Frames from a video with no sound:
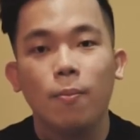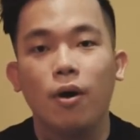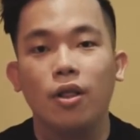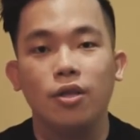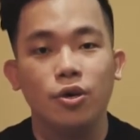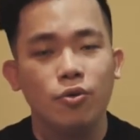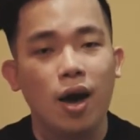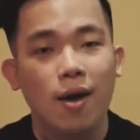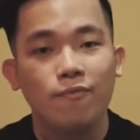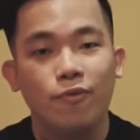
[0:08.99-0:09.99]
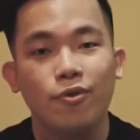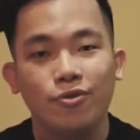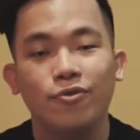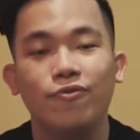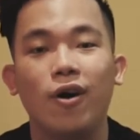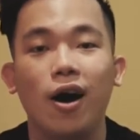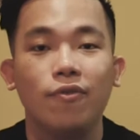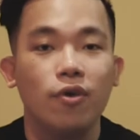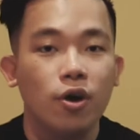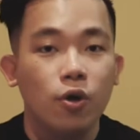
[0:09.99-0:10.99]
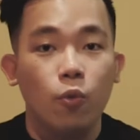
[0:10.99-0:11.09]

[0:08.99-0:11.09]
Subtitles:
model UM425.